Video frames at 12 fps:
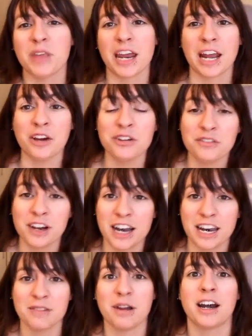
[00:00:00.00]
and I couldn't
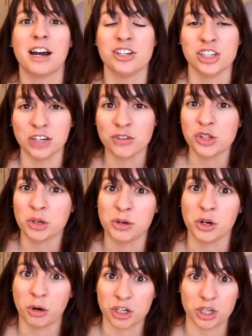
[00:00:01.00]
find anywhere, and she even took
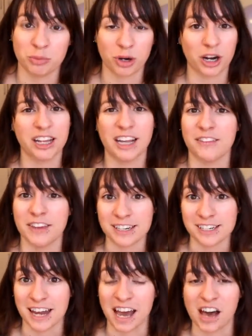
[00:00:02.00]
me to where she bought it and they
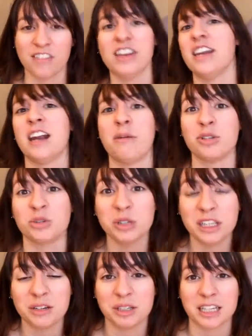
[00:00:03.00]
didn't have it, and I was
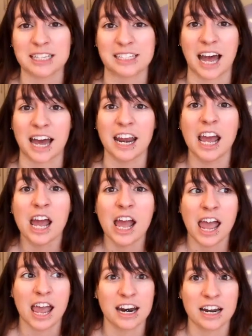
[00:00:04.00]
really sad.
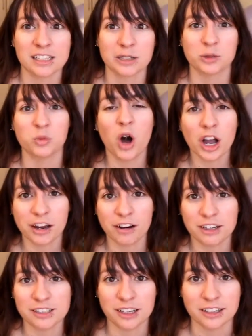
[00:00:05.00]
And as I was walking
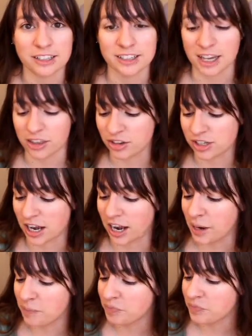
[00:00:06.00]
around Douglas the other
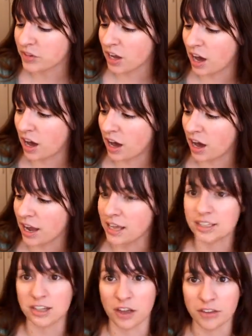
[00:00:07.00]
day,
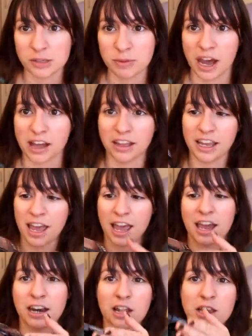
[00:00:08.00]
I saw this palette
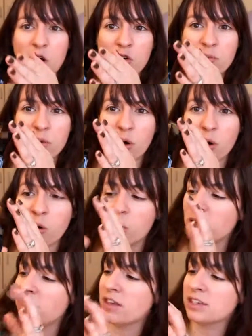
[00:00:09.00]
and lo and
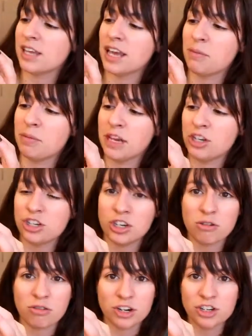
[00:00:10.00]
behold, this like
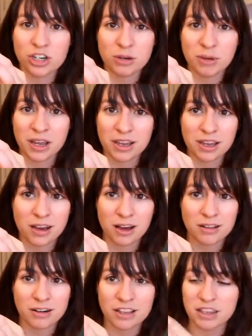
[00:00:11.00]
peachy, orangey, pinky
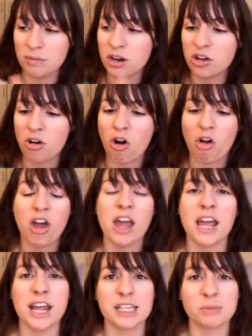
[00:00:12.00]
color in the middle
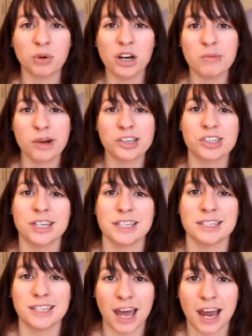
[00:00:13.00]
is pretty much an
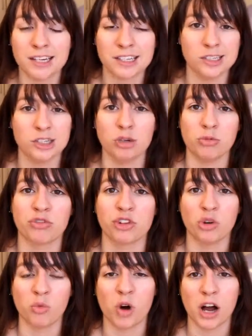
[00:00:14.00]
exact dupe
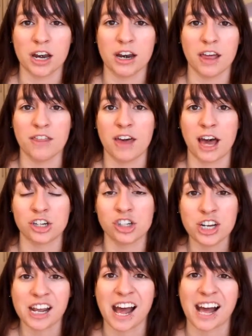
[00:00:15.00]
for the one that
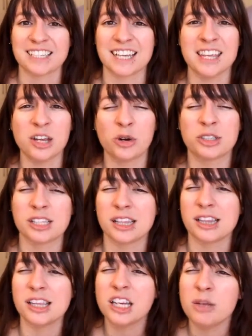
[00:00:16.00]
she has. I think hers is a
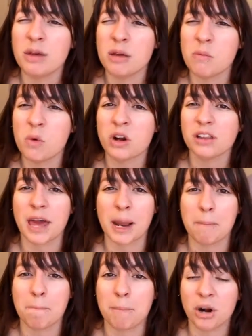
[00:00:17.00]
little bit more
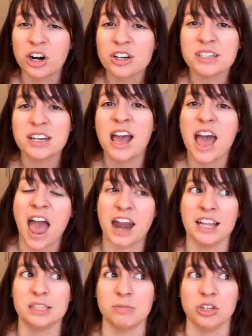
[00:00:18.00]
like burnt and it's